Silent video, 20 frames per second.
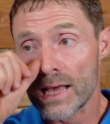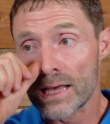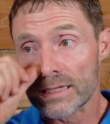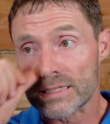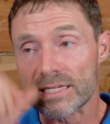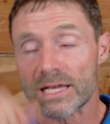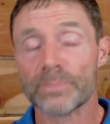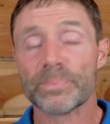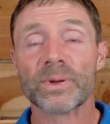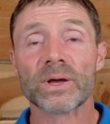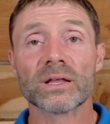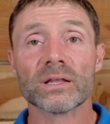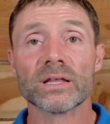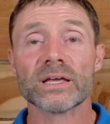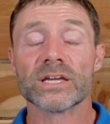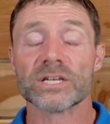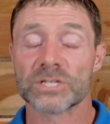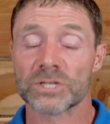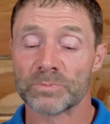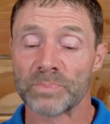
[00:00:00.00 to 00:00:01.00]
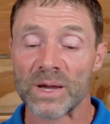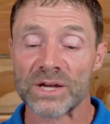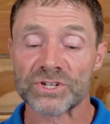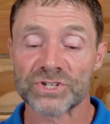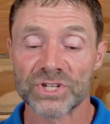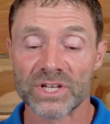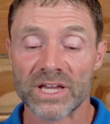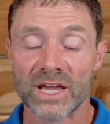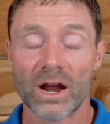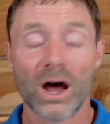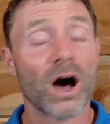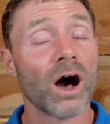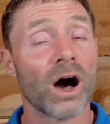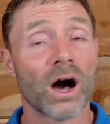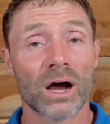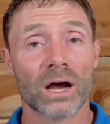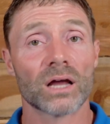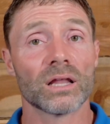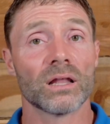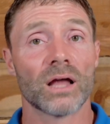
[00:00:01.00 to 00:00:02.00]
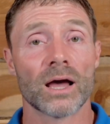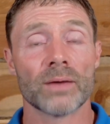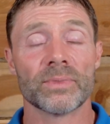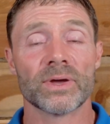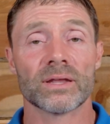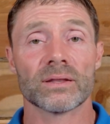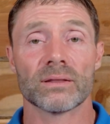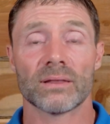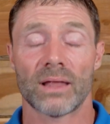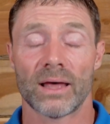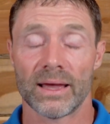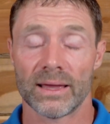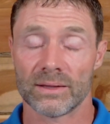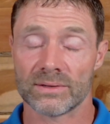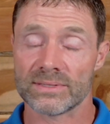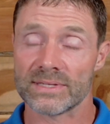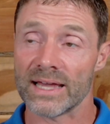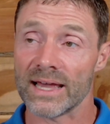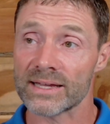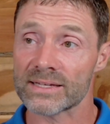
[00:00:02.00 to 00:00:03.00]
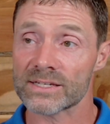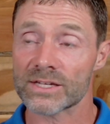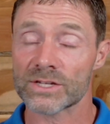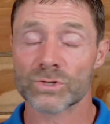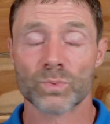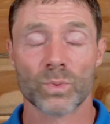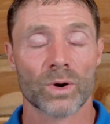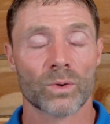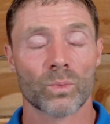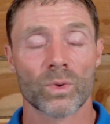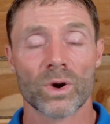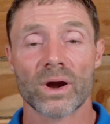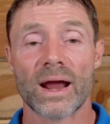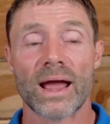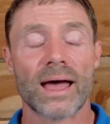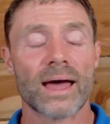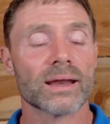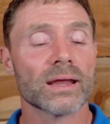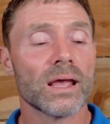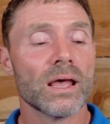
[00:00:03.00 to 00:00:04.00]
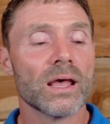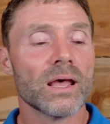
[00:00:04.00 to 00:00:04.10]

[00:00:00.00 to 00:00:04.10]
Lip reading: Typically, especially in a hot climate like Texas, where we're at,